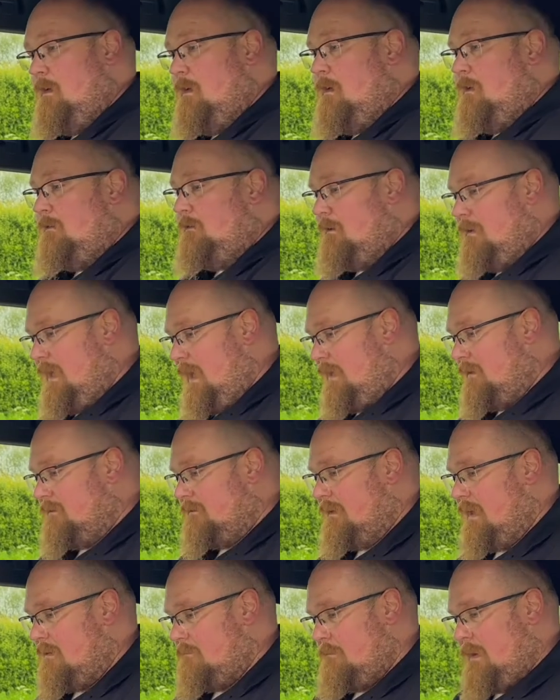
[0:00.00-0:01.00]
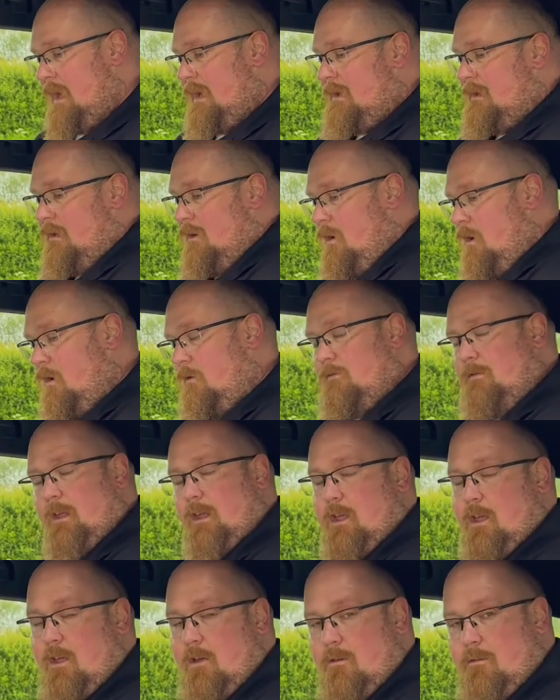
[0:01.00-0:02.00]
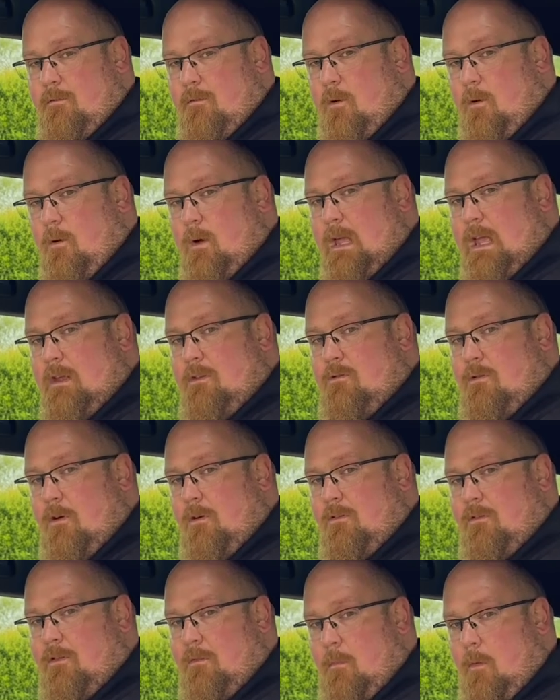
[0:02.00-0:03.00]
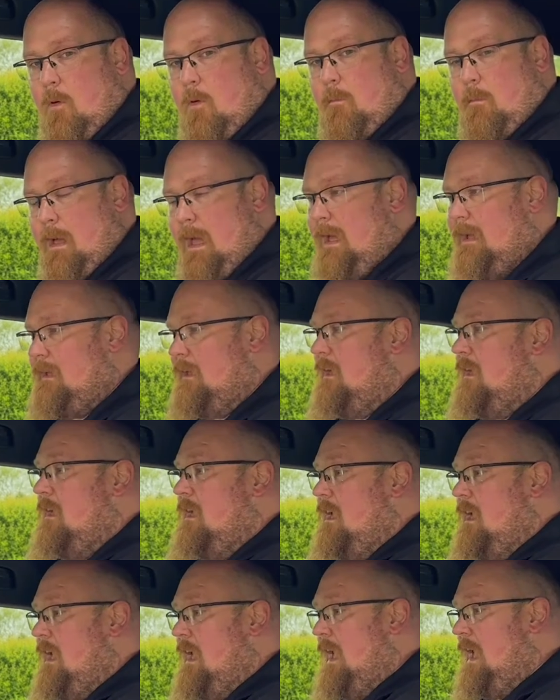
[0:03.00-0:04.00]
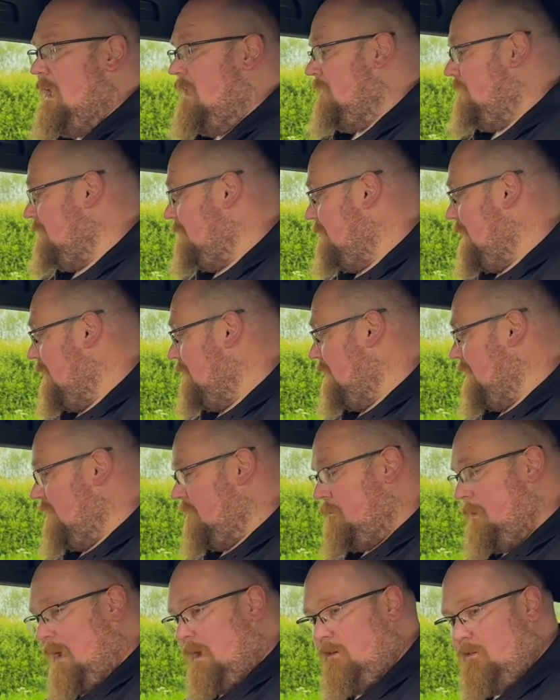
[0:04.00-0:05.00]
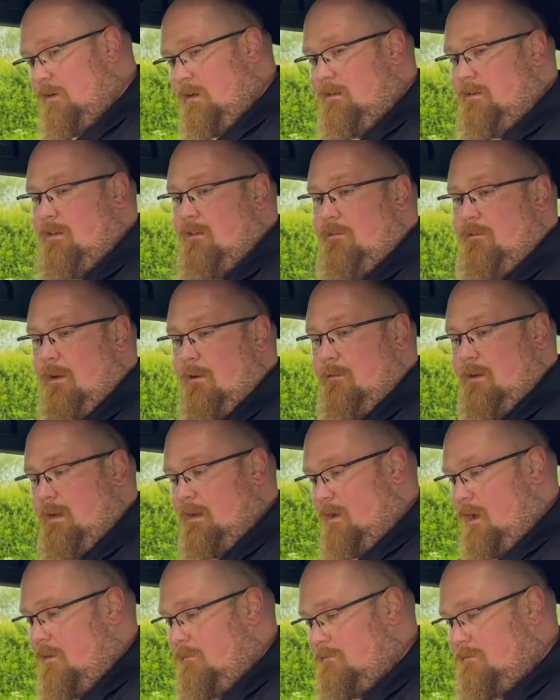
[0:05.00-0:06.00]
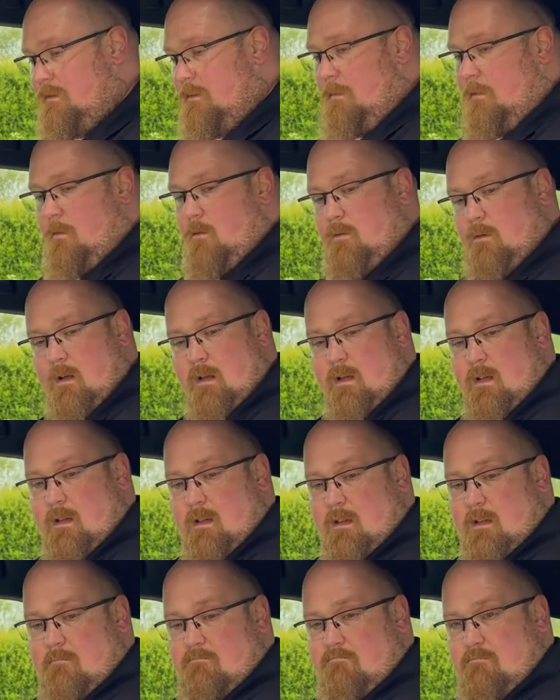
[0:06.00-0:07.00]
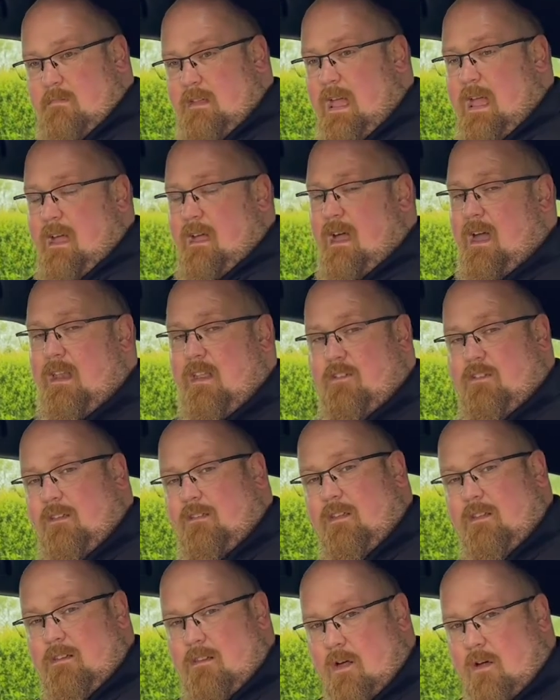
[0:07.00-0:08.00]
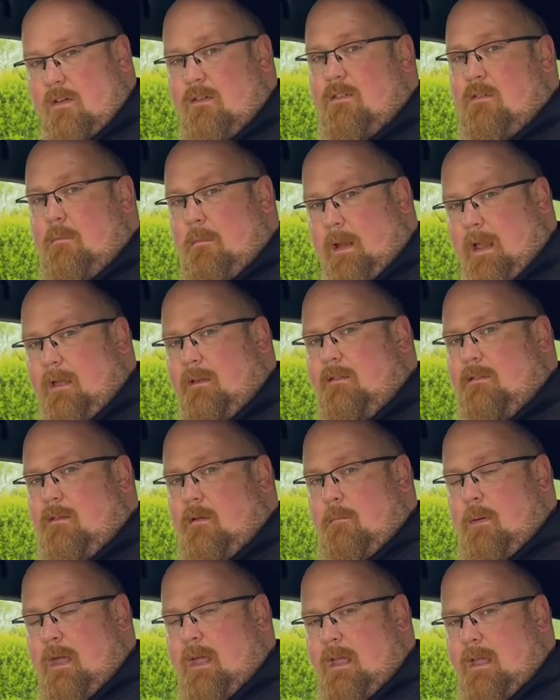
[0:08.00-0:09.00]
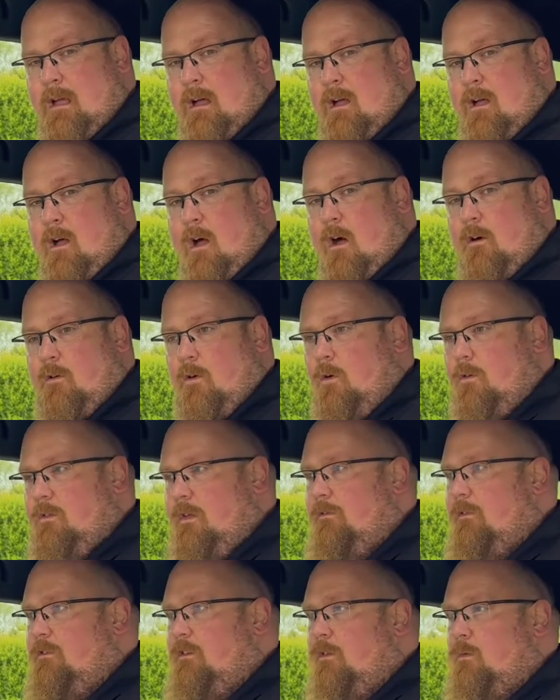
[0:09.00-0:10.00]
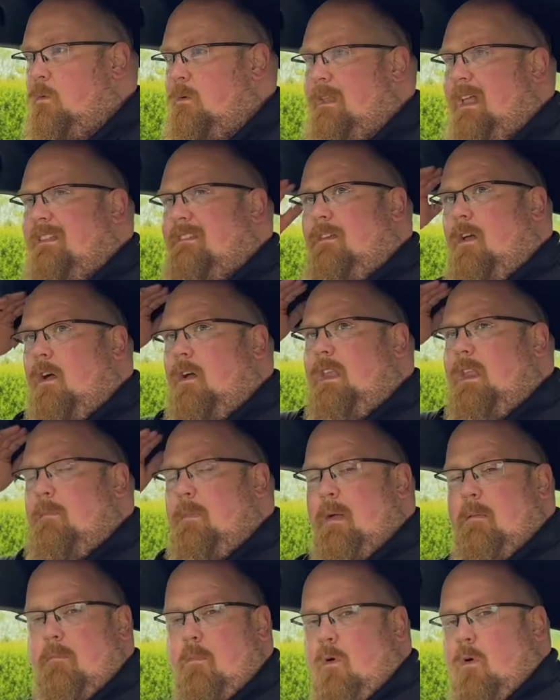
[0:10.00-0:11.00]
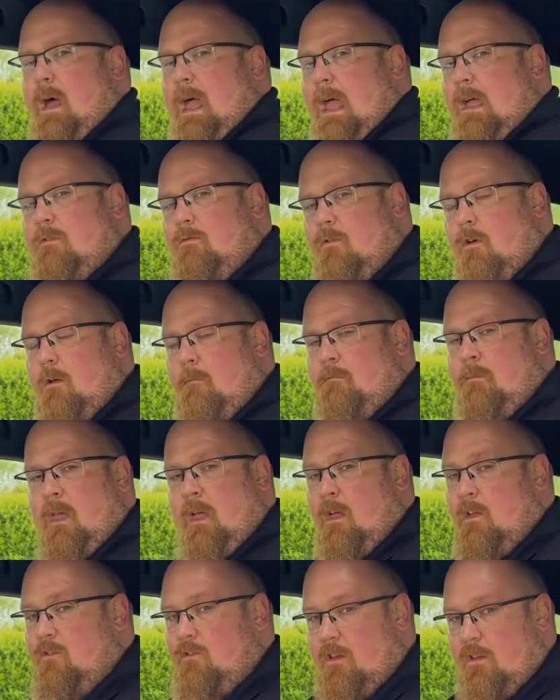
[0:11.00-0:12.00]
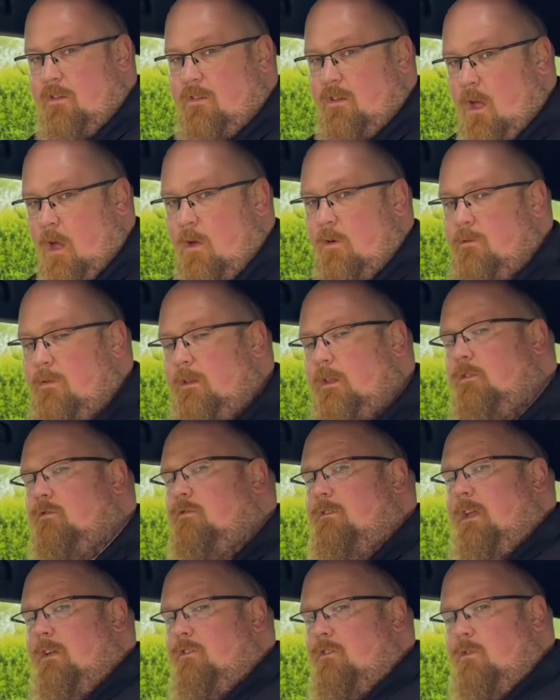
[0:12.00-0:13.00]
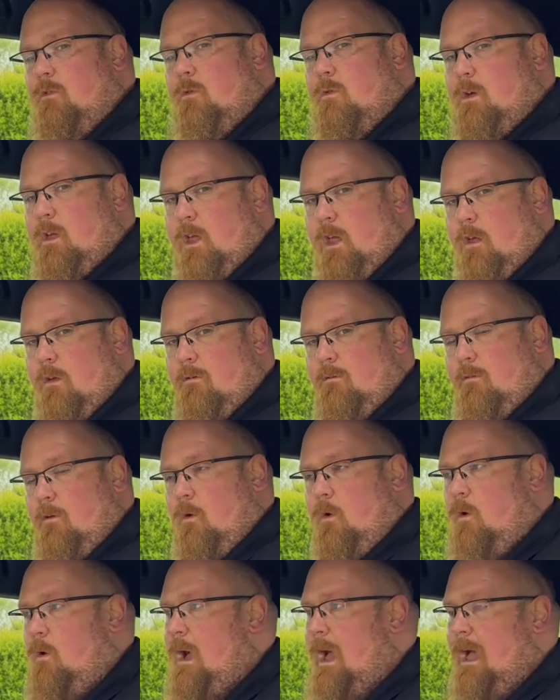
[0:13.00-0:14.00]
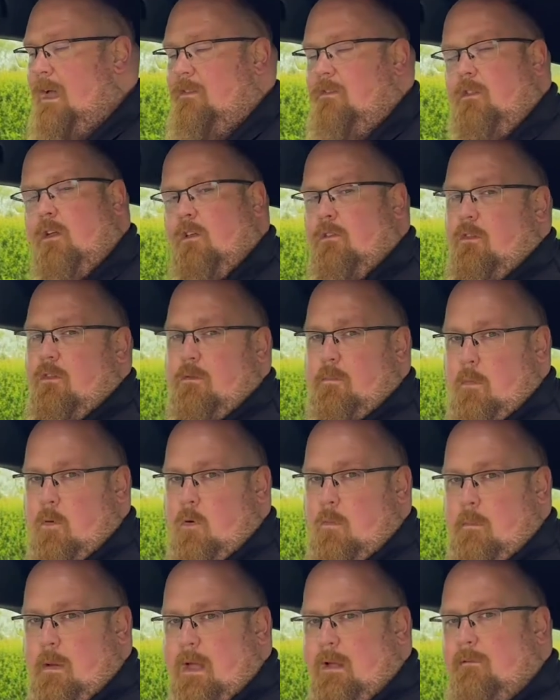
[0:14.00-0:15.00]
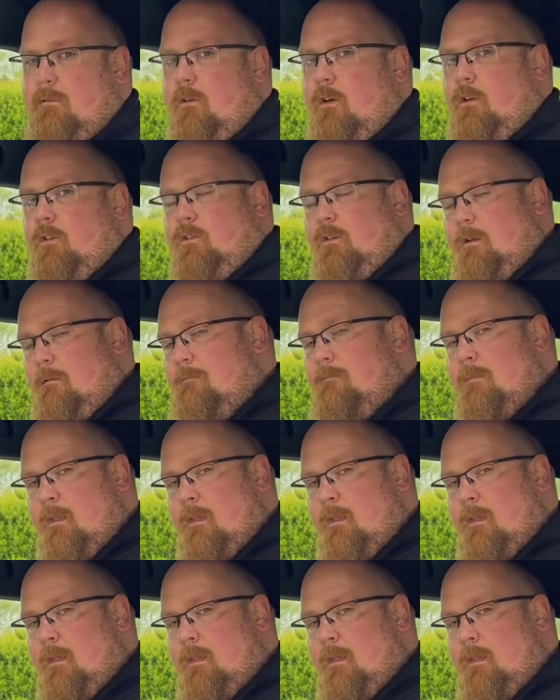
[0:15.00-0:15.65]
So yeah, sat in back of the Q4 e-tron Sportback, it's very spacious, it's very comfortable, yeah, and it's just a nice place to be. Of course, if you just want that tiny bit more headroom, just go for the traditional Q4 and not the Sportback version.